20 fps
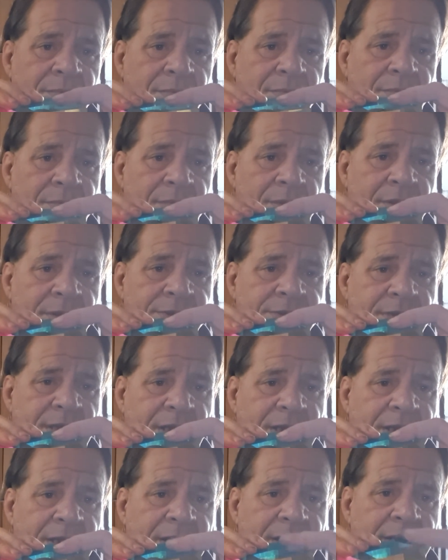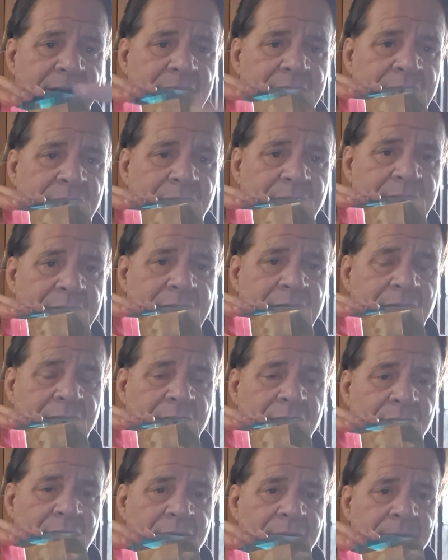the cyan, and the
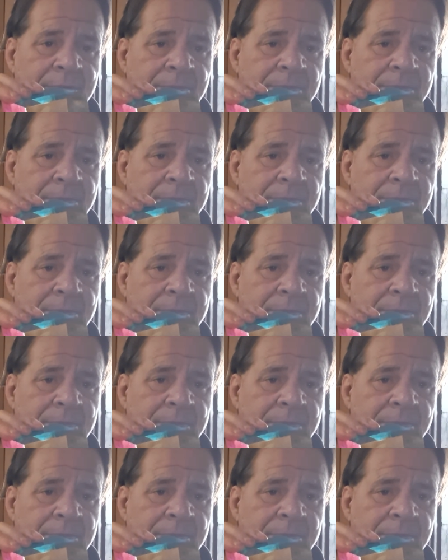yellow.